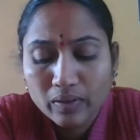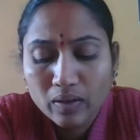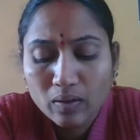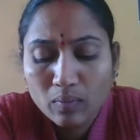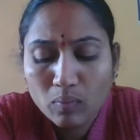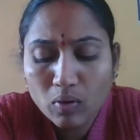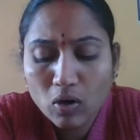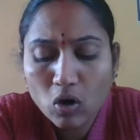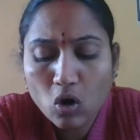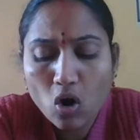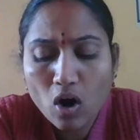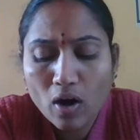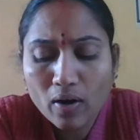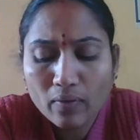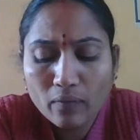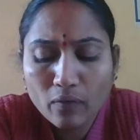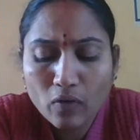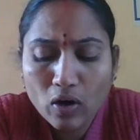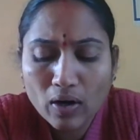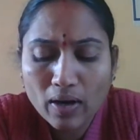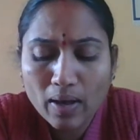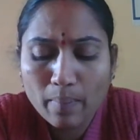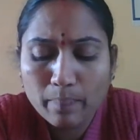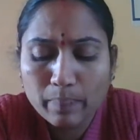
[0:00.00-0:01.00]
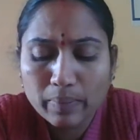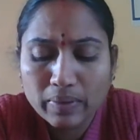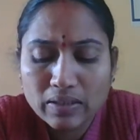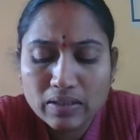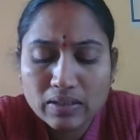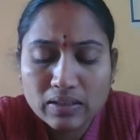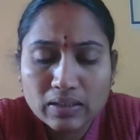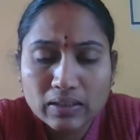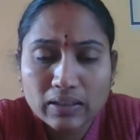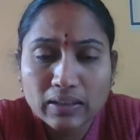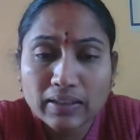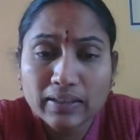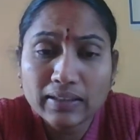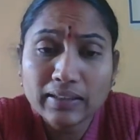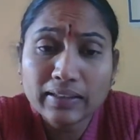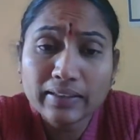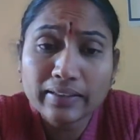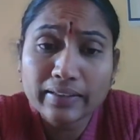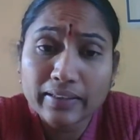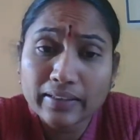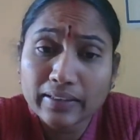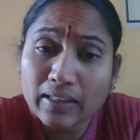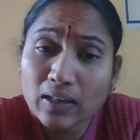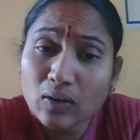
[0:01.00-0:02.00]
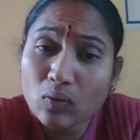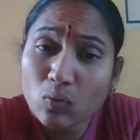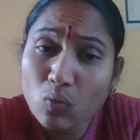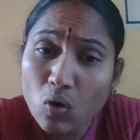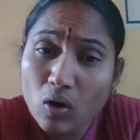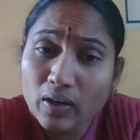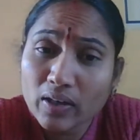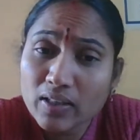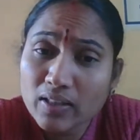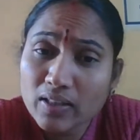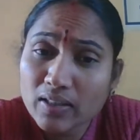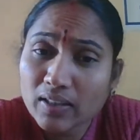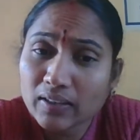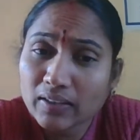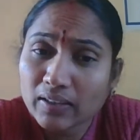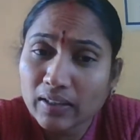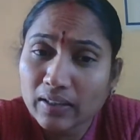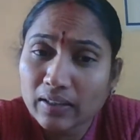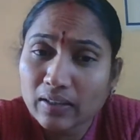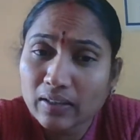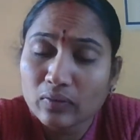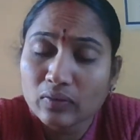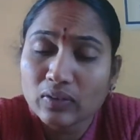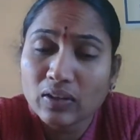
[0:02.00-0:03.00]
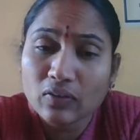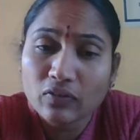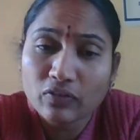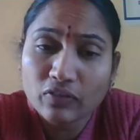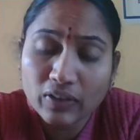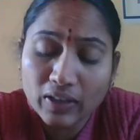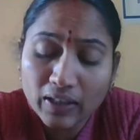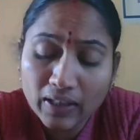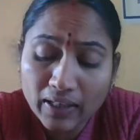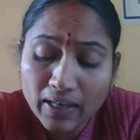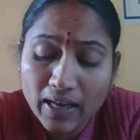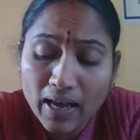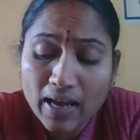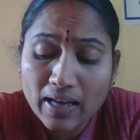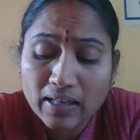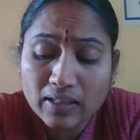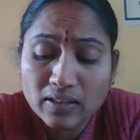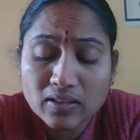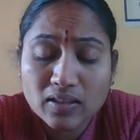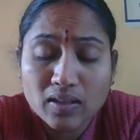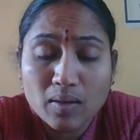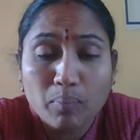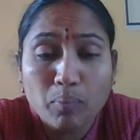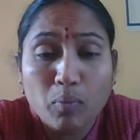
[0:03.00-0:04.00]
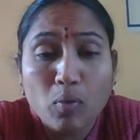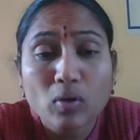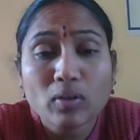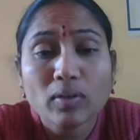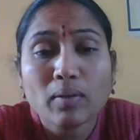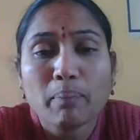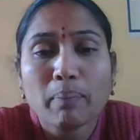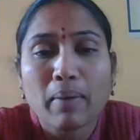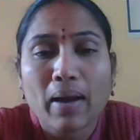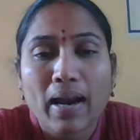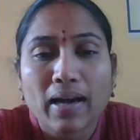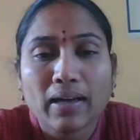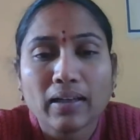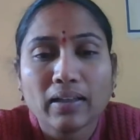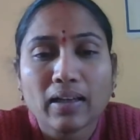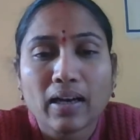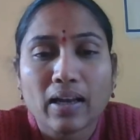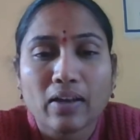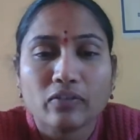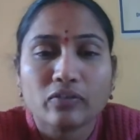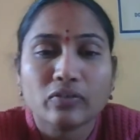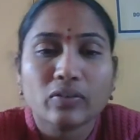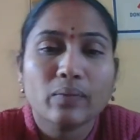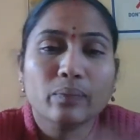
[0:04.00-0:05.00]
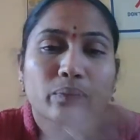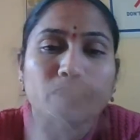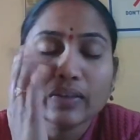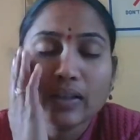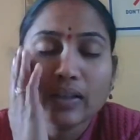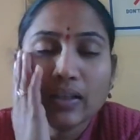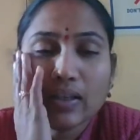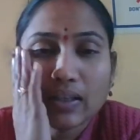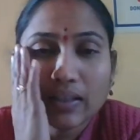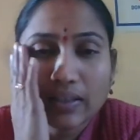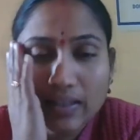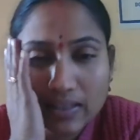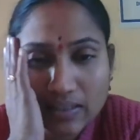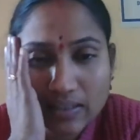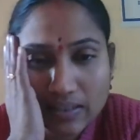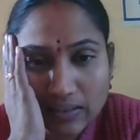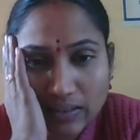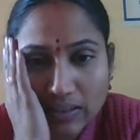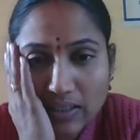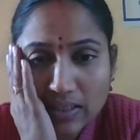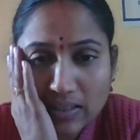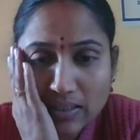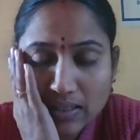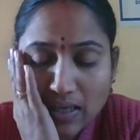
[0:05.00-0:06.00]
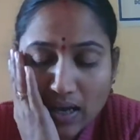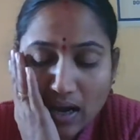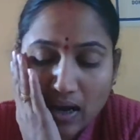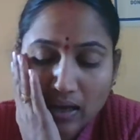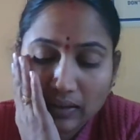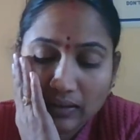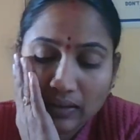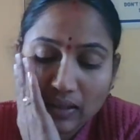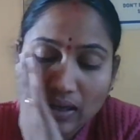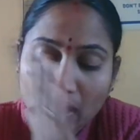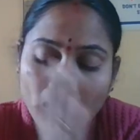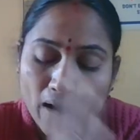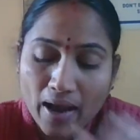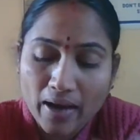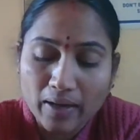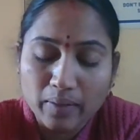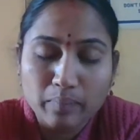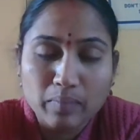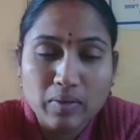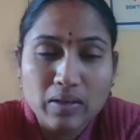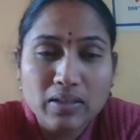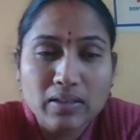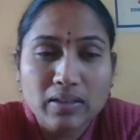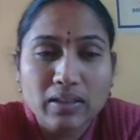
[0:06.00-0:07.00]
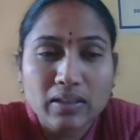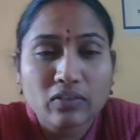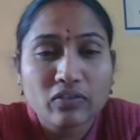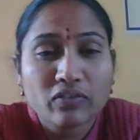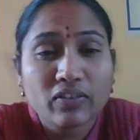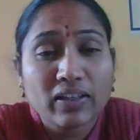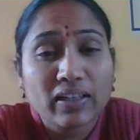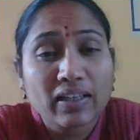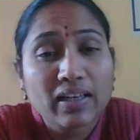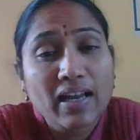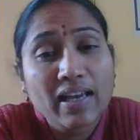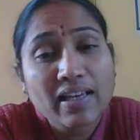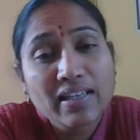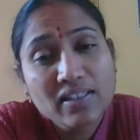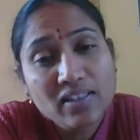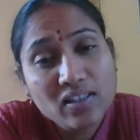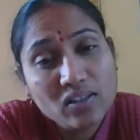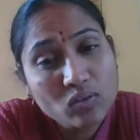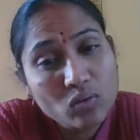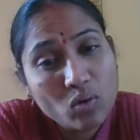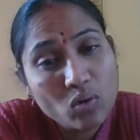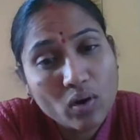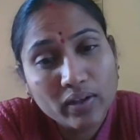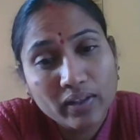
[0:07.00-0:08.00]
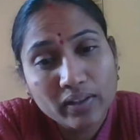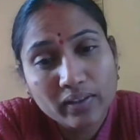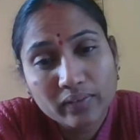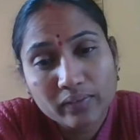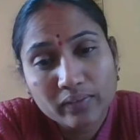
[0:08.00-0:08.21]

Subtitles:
But what happens? In return, what is that they give? They feed and support the plant life. Yes, these are the animals that fertilize the soil,